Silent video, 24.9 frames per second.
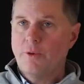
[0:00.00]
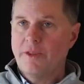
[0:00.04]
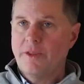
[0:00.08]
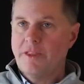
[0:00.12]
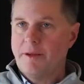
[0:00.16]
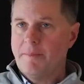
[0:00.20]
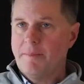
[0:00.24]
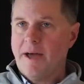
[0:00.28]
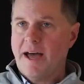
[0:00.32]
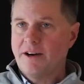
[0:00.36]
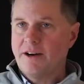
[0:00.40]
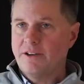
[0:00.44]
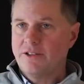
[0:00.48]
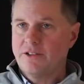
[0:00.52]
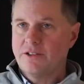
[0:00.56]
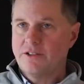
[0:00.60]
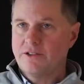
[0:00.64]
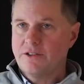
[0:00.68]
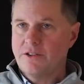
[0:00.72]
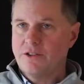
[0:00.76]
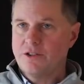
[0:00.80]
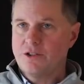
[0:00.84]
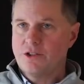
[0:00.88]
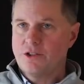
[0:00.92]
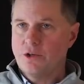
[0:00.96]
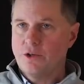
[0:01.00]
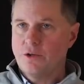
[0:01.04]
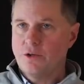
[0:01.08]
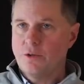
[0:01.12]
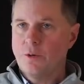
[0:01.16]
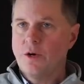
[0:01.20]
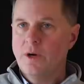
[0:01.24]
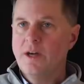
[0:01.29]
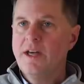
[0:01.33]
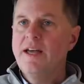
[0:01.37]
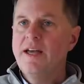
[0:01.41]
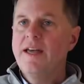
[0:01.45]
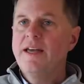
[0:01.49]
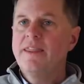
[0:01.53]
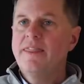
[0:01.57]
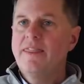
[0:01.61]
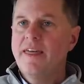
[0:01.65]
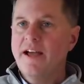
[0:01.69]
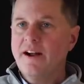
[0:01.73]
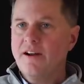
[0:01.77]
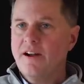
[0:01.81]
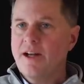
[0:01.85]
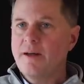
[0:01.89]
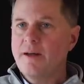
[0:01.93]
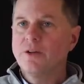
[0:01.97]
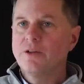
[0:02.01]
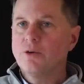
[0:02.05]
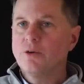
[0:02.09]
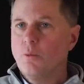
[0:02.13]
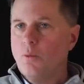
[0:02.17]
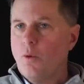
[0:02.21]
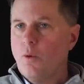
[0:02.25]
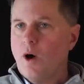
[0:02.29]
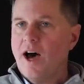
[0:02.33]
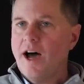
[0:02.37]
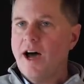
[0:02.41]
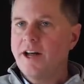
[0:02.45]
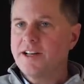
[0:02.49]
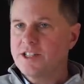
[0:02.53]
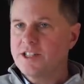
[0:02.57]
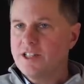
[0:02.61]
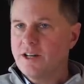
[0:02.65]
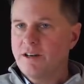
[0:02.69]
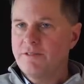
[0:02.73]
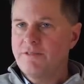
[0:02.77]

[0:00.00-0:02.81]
one that matters is the two. They're able to watch